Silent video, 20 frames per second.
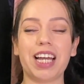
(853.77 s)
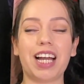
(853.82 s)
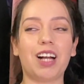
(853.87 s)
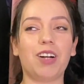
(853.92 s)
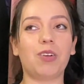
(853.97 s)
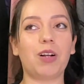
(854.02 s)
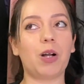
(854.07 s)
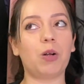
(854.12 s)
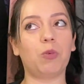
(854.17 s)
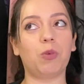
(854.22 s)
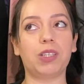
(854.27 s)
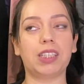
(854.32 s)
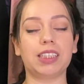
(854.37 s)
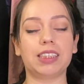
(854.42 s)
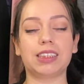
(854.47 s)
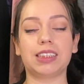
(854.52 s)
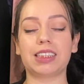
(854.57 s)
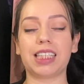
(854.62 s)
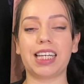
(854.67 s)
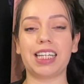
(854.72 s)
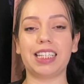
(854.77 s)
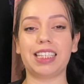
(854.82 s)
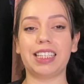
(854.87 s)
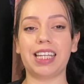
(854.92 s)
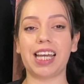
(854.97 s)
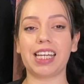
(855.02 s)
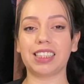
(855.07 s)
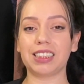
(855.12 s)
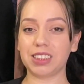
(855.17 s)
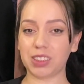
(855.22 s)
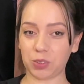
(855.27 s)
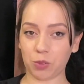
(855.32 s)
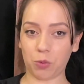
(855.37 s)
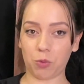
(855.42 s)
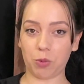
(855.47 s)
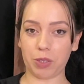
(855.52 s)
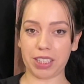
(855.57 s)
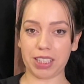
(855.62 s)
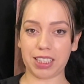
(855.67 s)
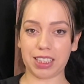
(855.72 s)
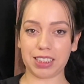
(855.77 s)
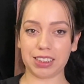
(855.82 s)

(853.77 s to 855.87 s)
out, I want to say, next week.